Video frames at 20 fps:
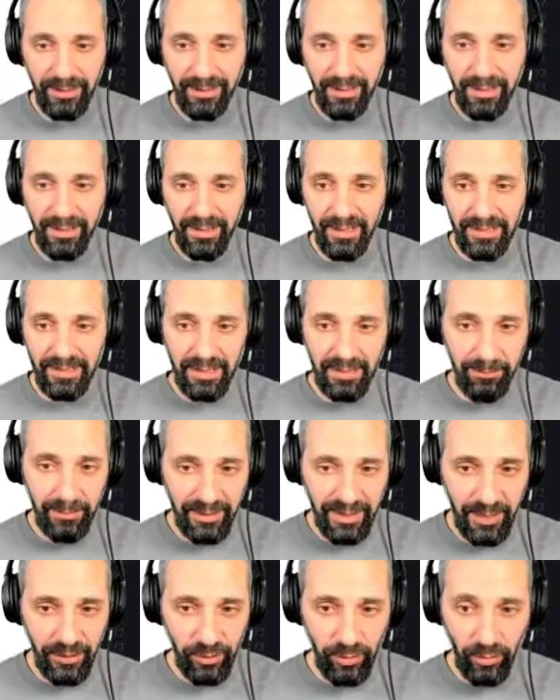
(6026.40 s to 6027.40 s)
There's
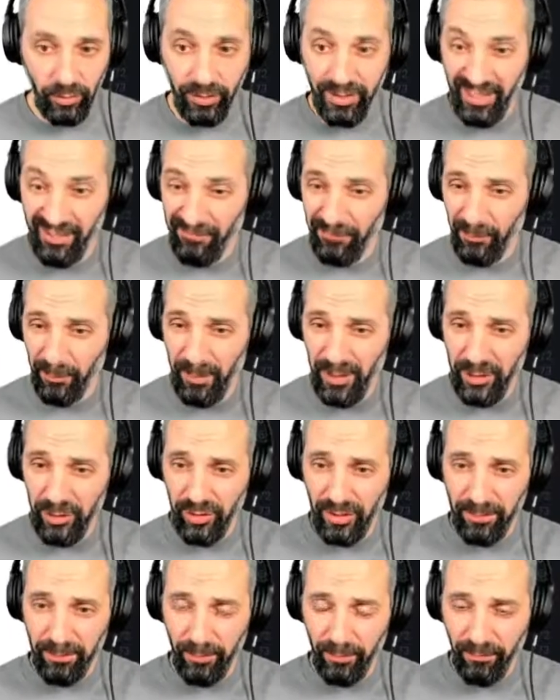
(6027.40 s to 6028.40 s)
limitation on the
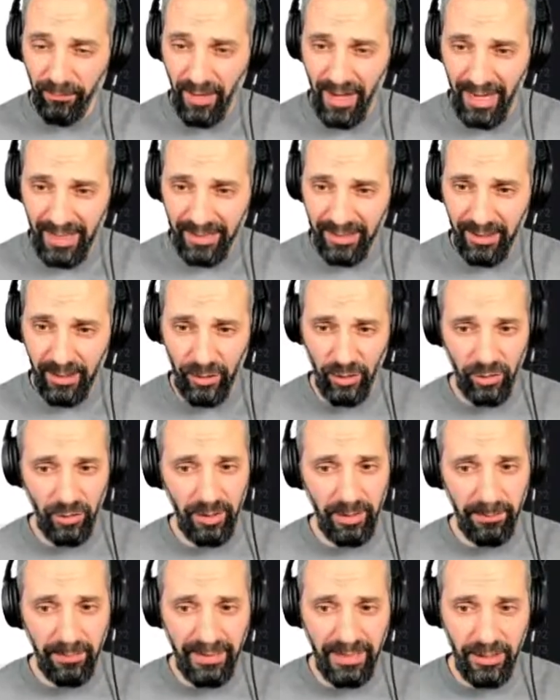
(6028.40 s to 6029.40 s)
information they provide. There's also
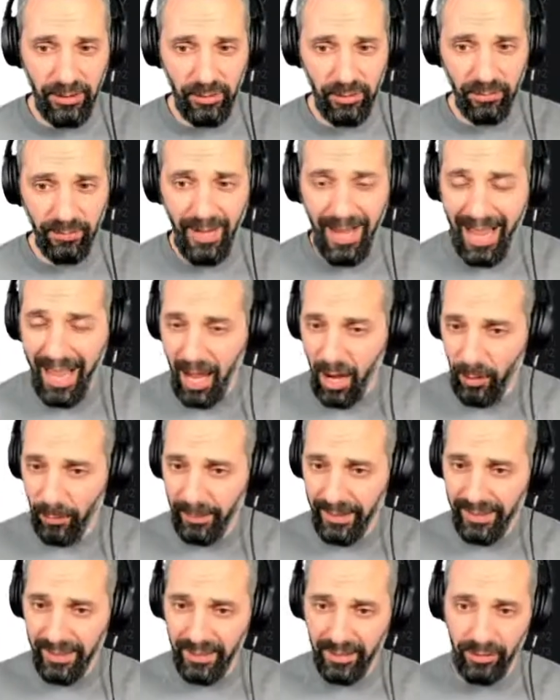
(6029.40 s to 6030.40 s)
limitation of how
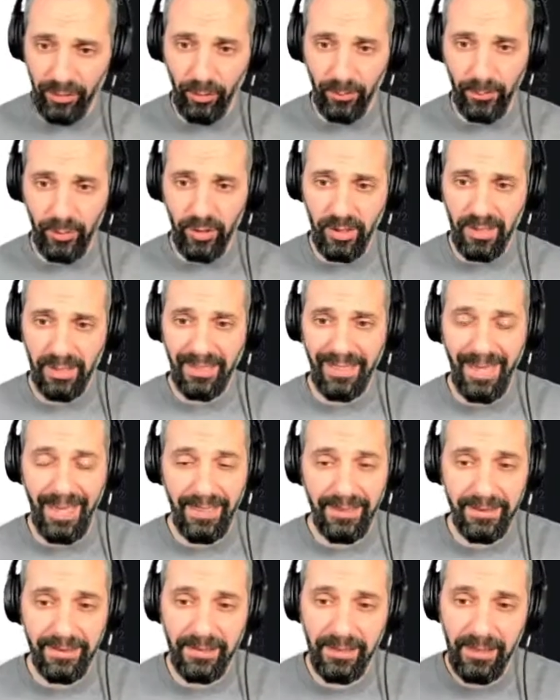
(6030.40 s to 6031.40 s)
many groups you can
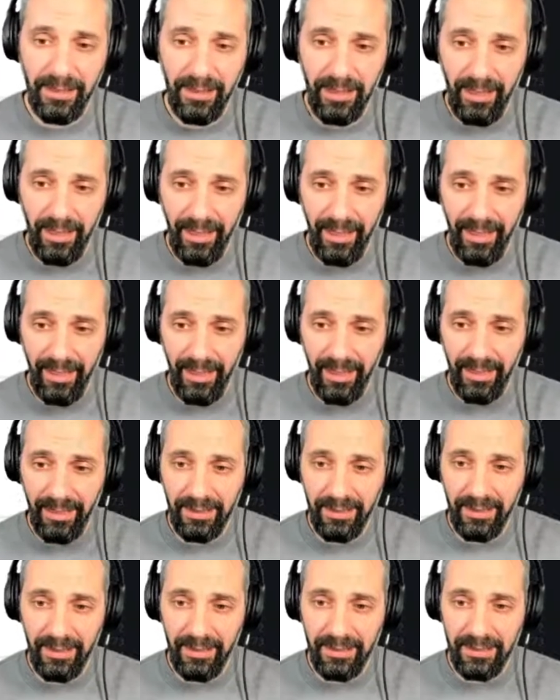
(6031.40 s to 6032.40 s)
get,
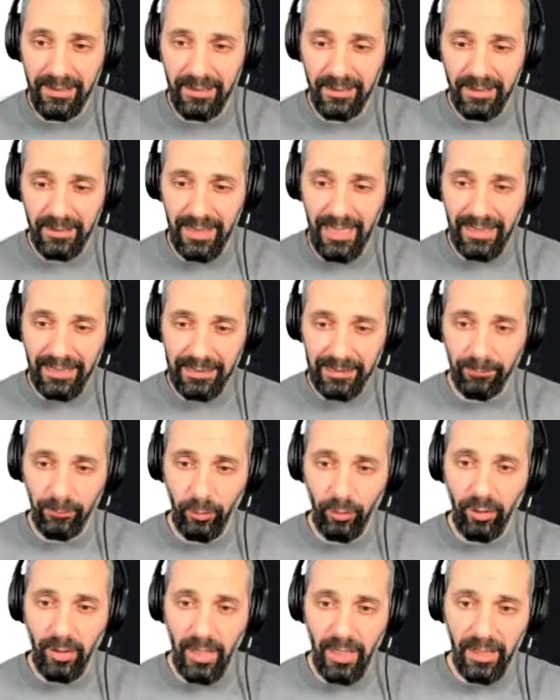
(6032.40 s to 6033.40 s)
and it's slightly
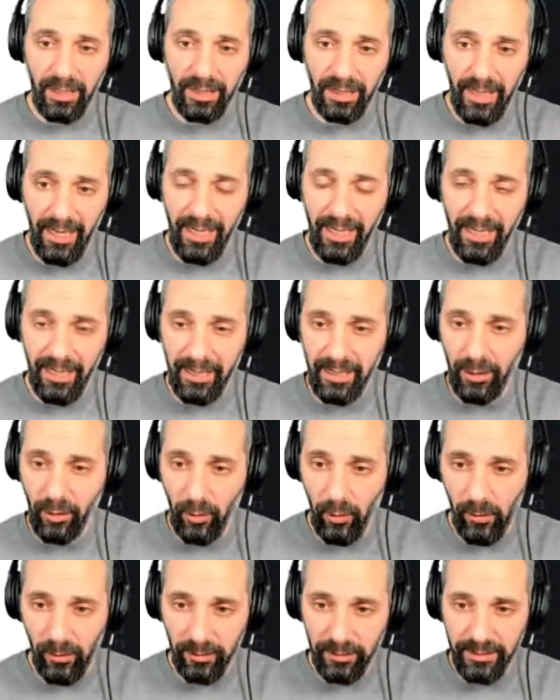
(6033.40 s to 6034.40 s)
more arcane and
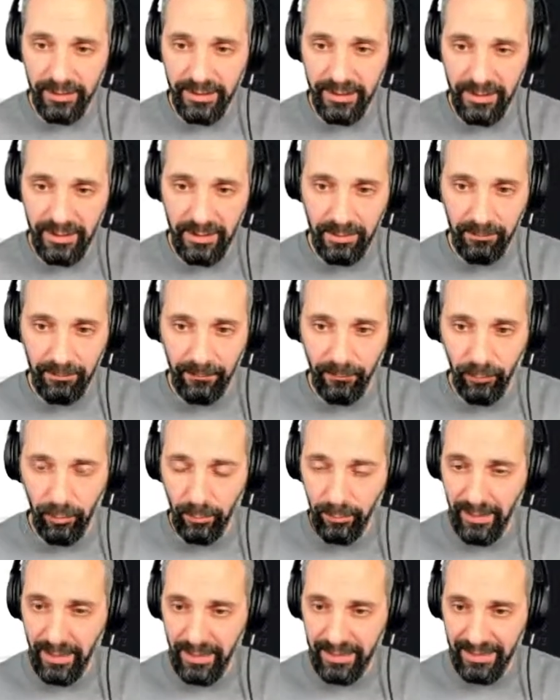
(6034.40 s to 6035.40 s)
older system for
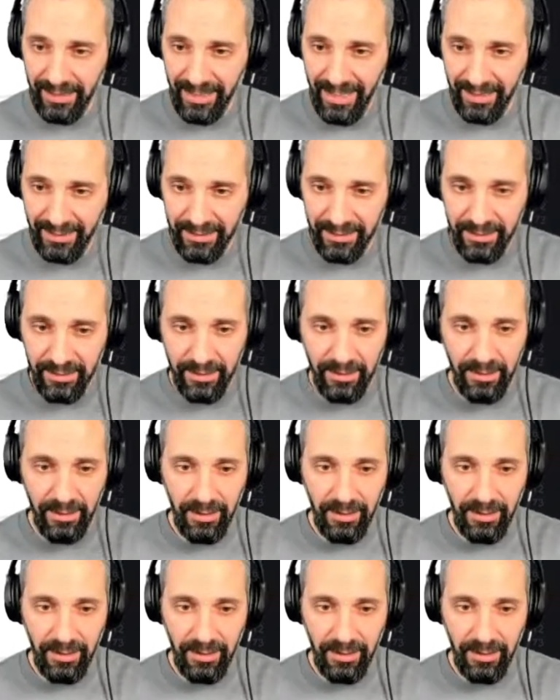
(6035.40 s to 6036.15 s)
managing access.